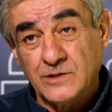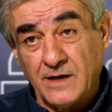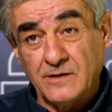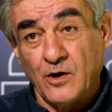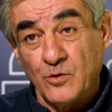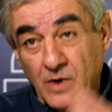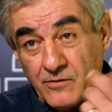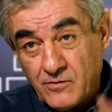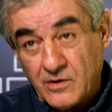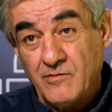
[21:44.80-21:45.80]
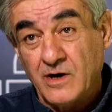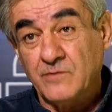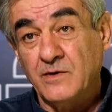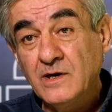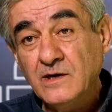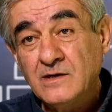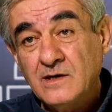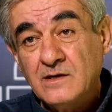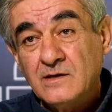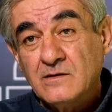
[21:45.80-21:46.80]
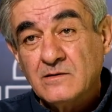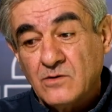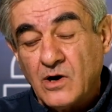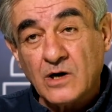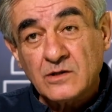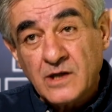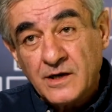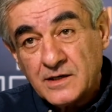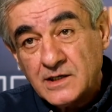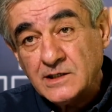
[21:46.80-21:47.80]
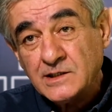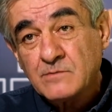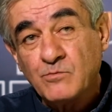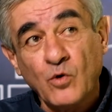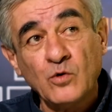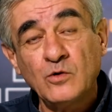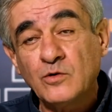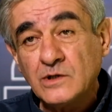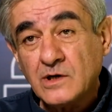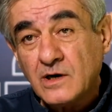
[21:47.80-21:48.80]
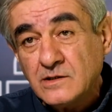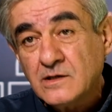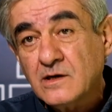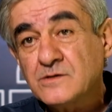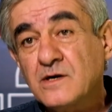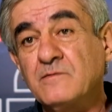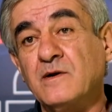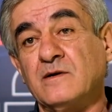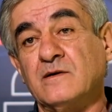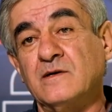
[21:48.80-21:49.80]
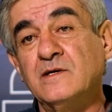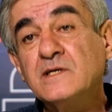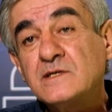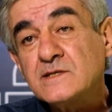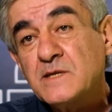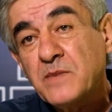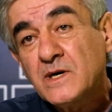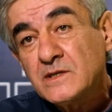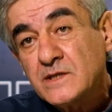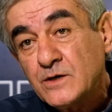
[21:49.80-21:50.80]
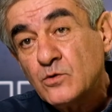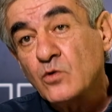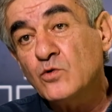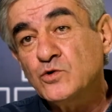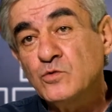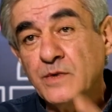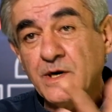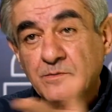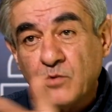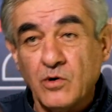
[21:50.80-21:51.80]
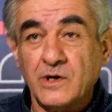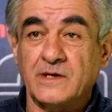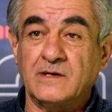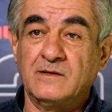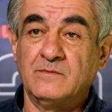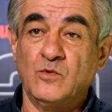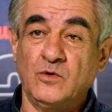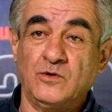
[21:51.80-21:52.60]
When they've gathered, everyone has already refused it. He forced everyone to change positions.